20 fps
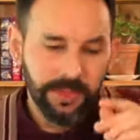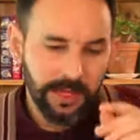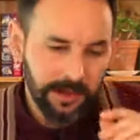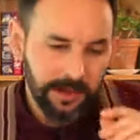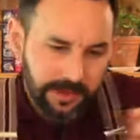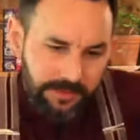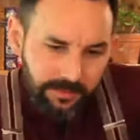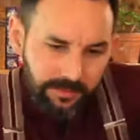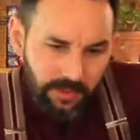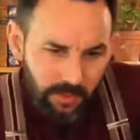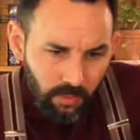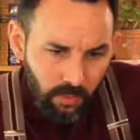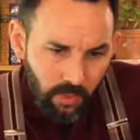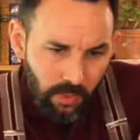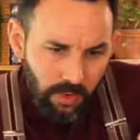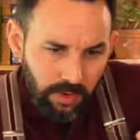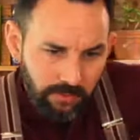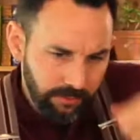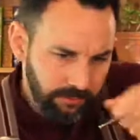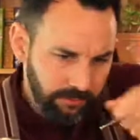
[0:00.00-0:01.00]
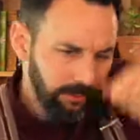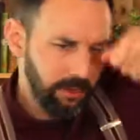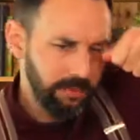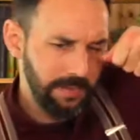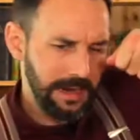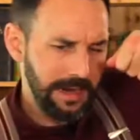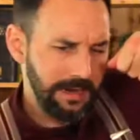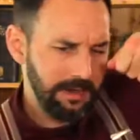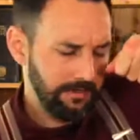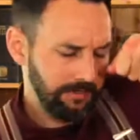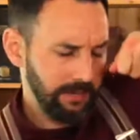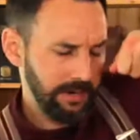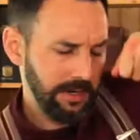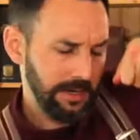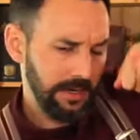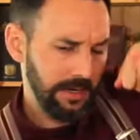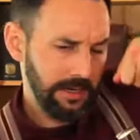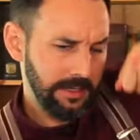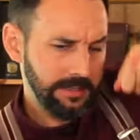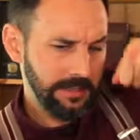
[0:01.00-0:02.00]
and they've got 1 and 4 magnifying
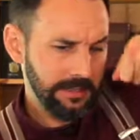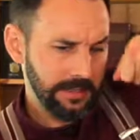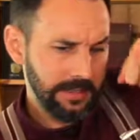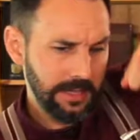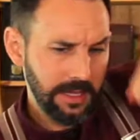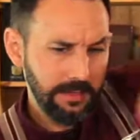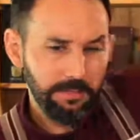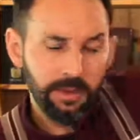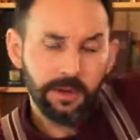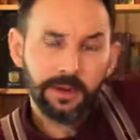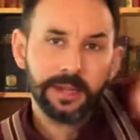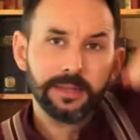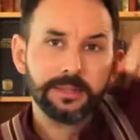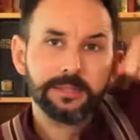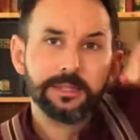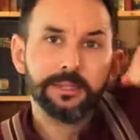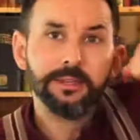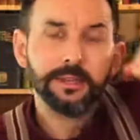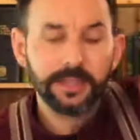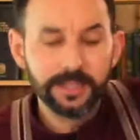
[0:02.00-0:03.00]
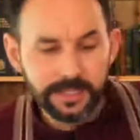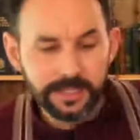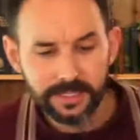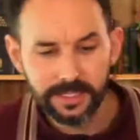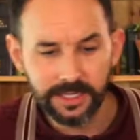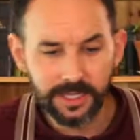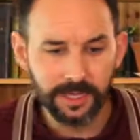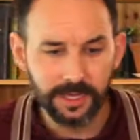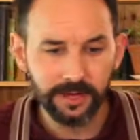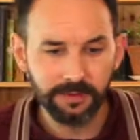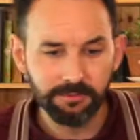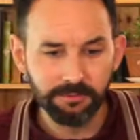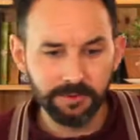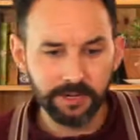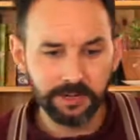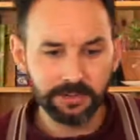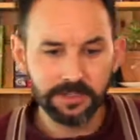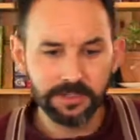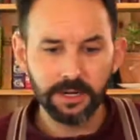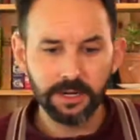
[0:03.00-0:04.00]
glasses in their pocket so you can see it in
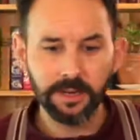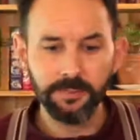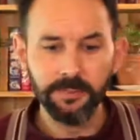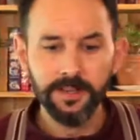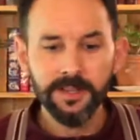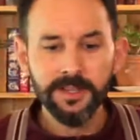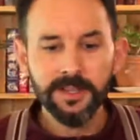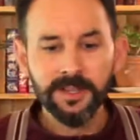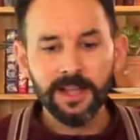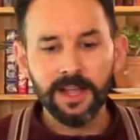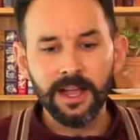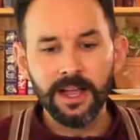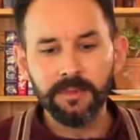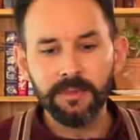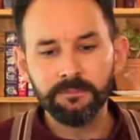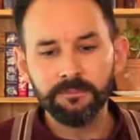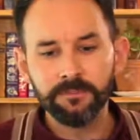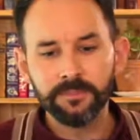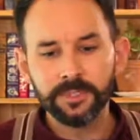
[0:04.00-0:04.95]
real time. I